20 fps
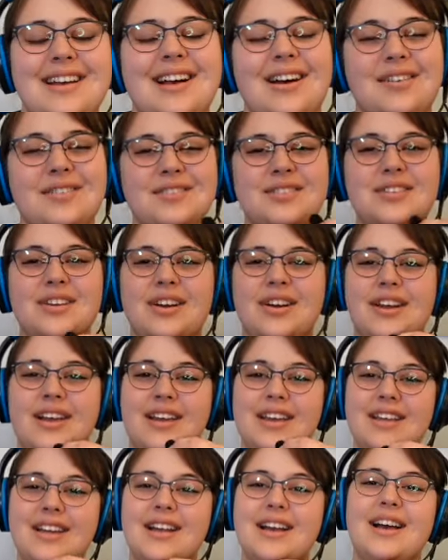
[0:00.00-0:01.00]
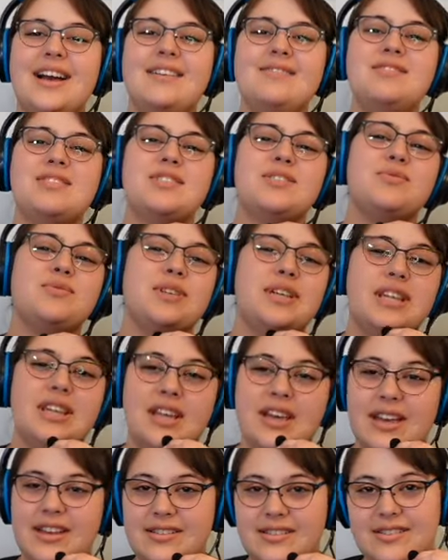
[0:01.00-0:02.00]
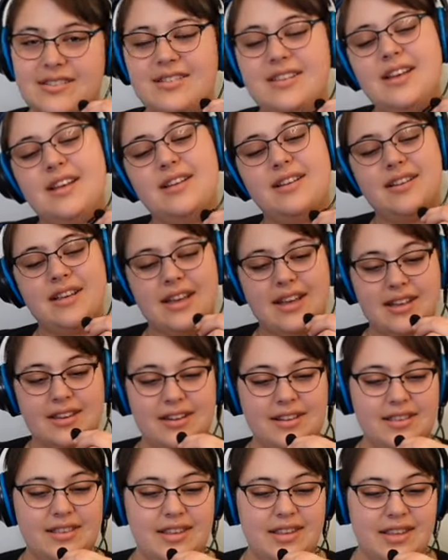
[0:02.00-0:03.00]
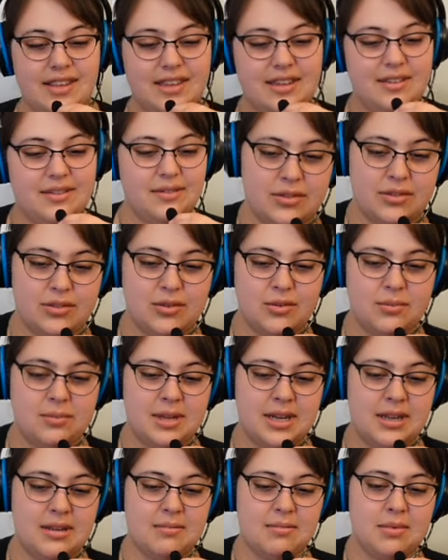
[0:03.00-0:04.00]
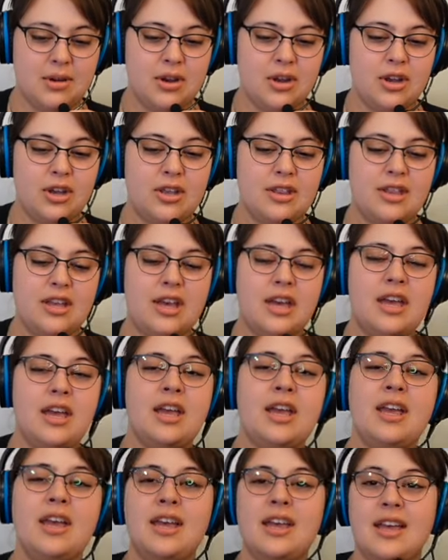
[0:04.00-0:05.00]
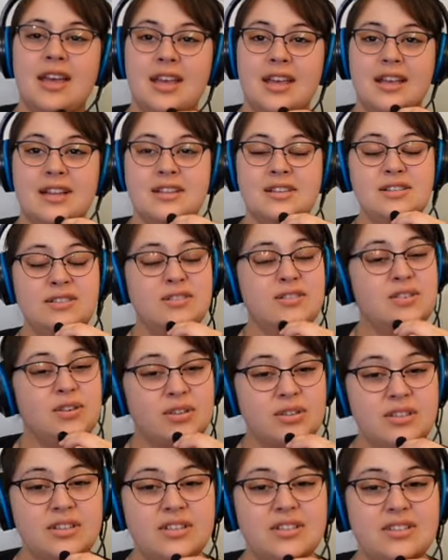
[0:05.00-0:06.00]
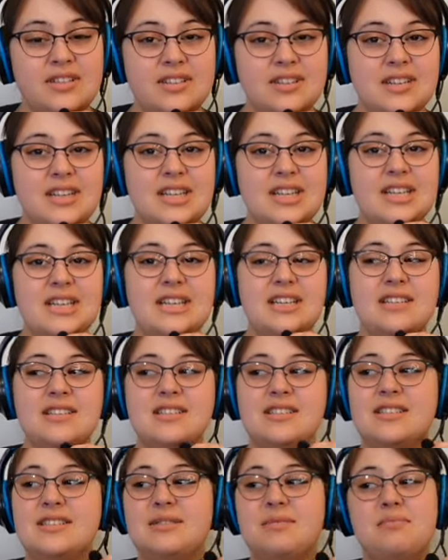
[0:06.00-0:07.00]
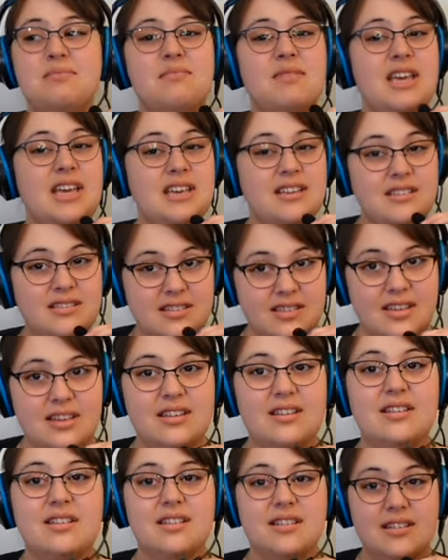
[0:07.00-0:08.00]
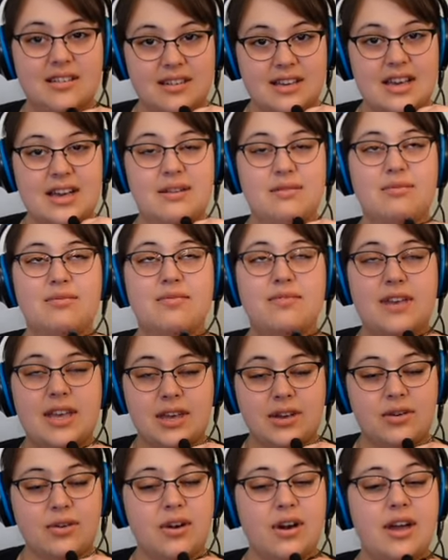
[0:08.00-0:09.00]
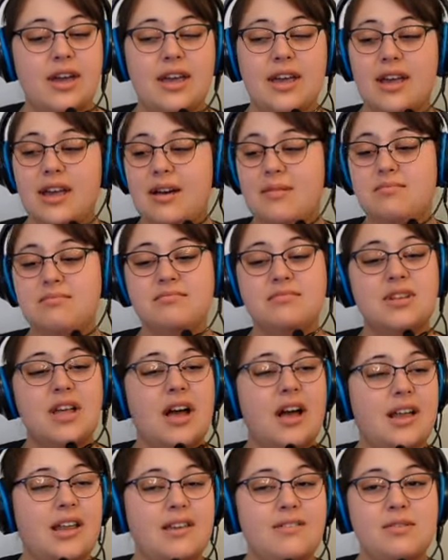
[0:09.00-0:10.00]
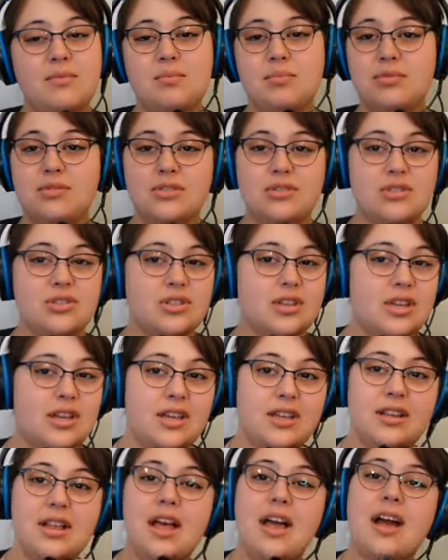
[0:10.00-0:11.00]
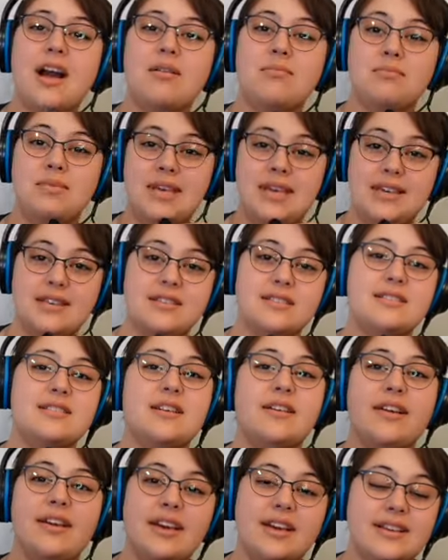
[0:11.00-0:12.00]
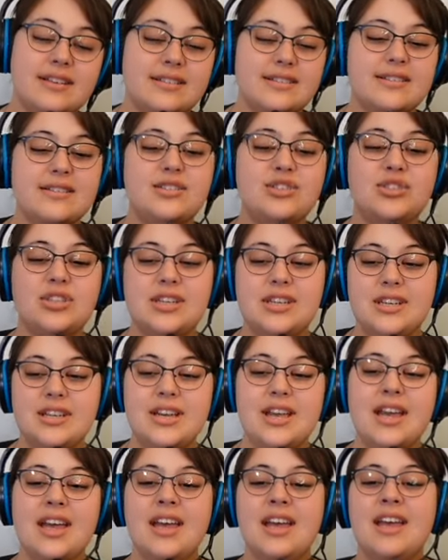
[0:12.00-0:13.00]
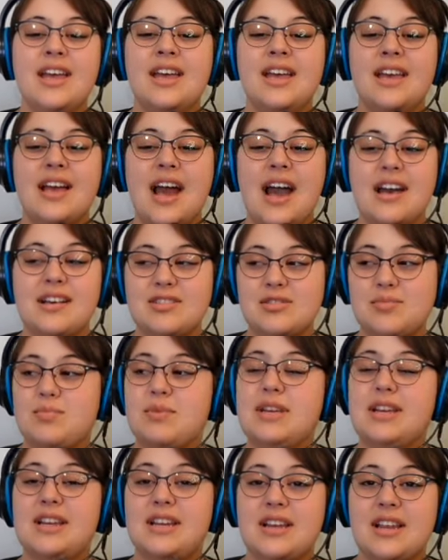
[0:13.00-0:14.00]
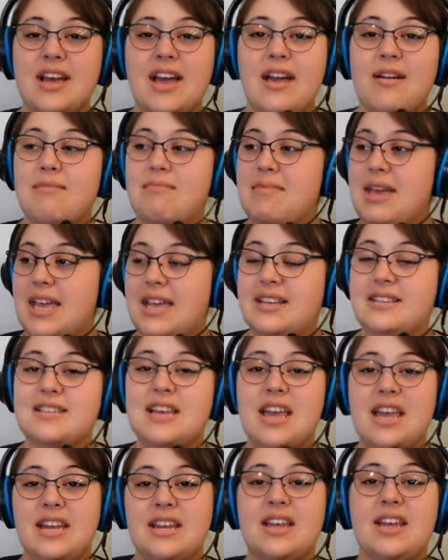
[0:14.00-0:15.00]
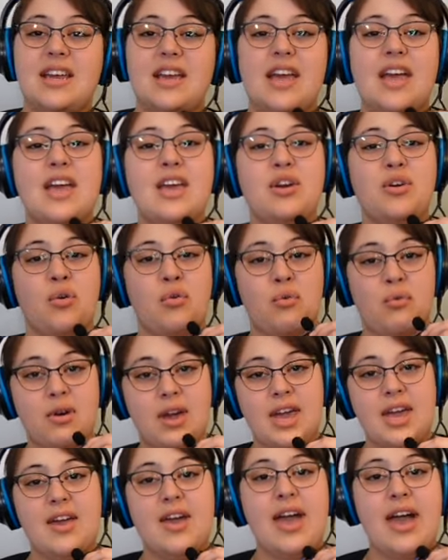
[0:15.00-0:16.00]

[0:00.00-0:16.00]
I'm sorry, I've just realized at the 2-minute mark that this girl is amazing at fake crying. I'm not even bullshitting. Like, I'm being serious. She has been maintaining a great